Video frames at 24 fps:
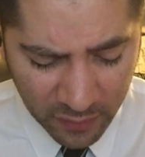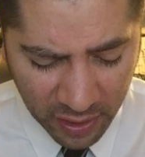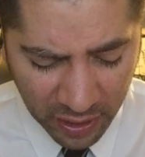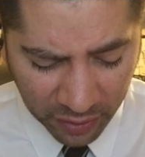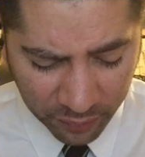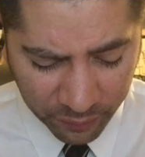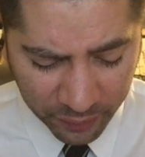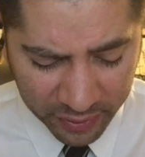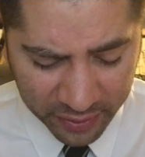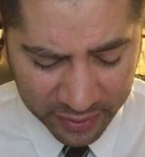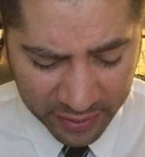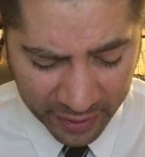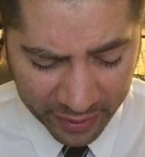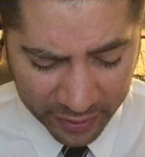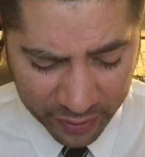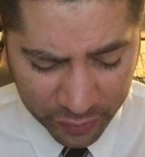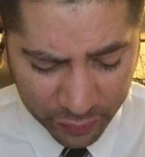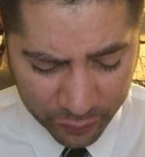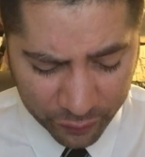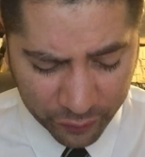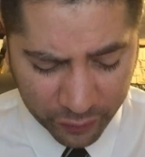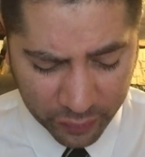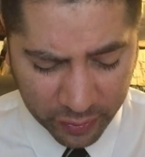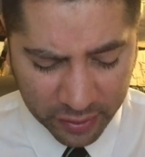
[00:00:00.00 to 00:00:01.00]
And we thank
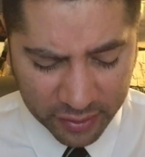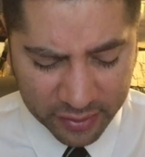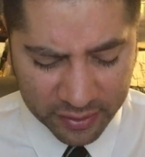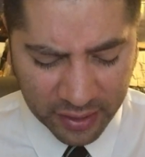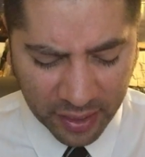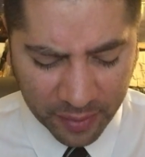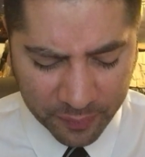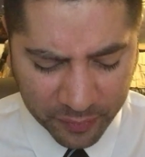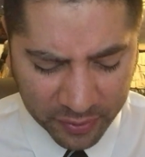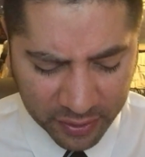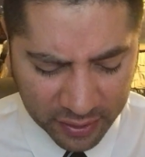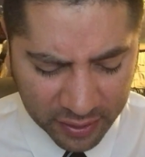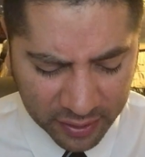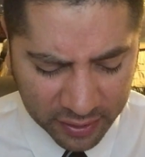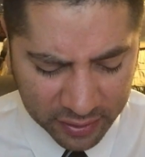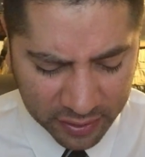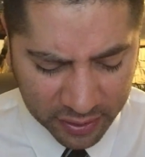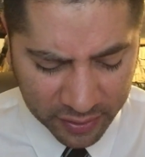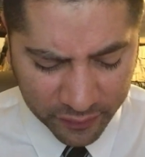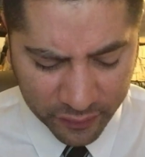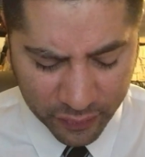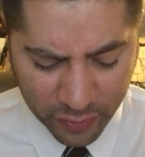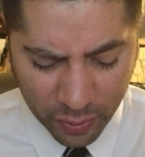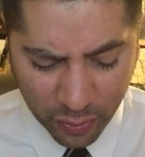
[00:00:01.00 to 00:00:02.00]
you for accepting us,
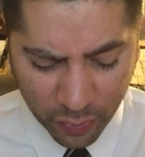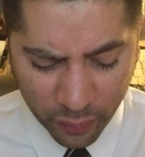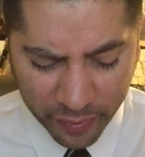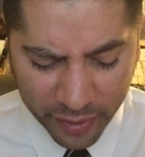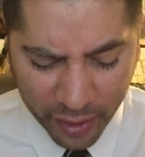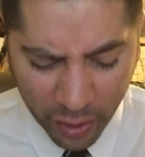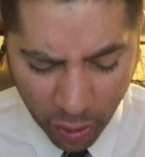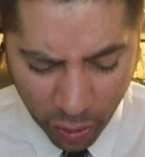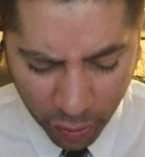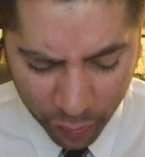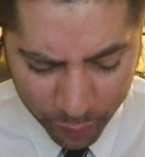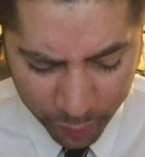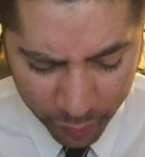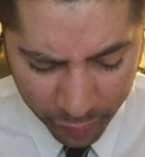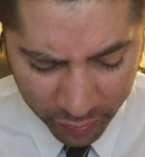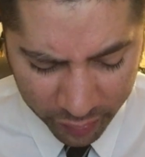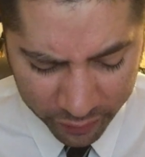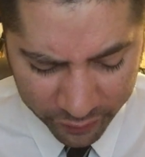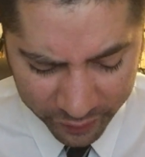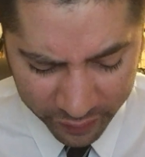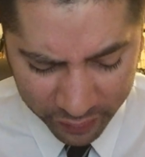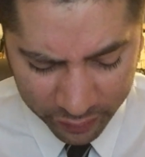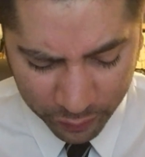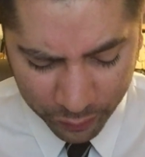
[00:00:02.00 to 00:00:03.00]
even though we aren't
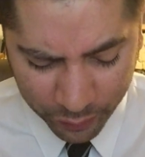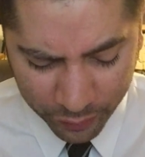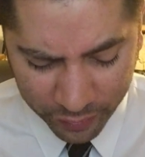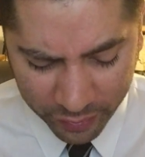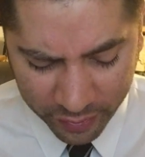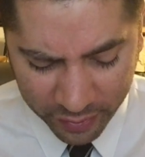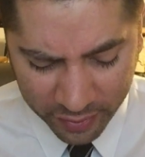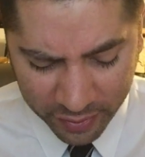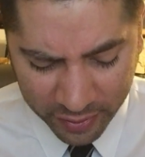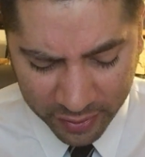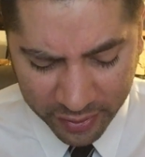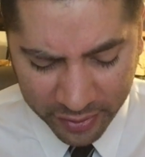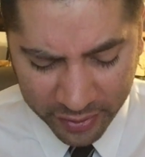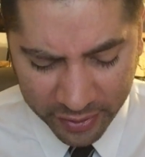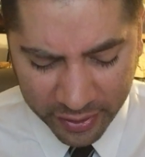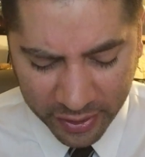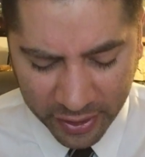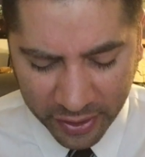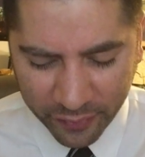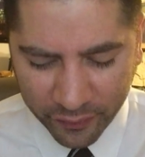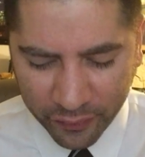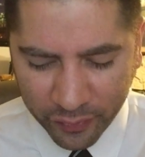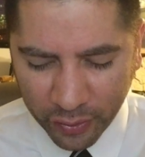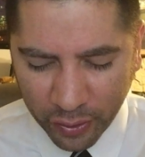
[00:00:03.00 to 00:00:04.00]
perfect, Lord,
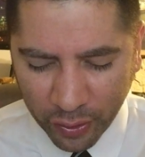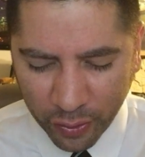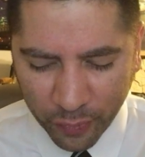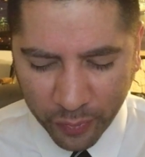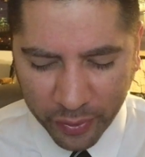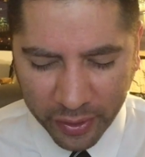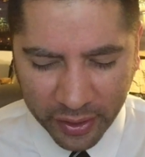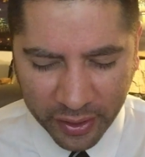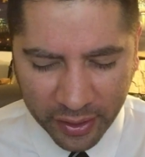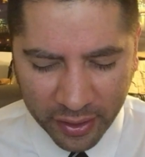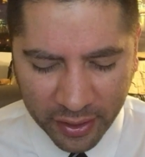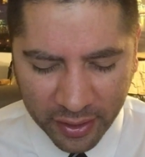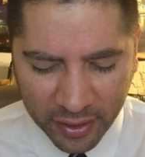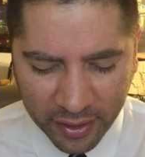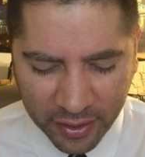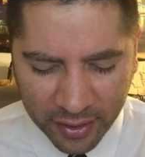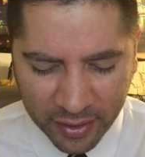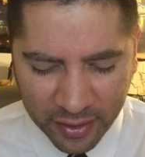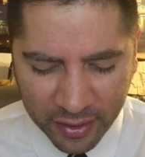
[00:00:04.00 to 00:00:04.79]
even though we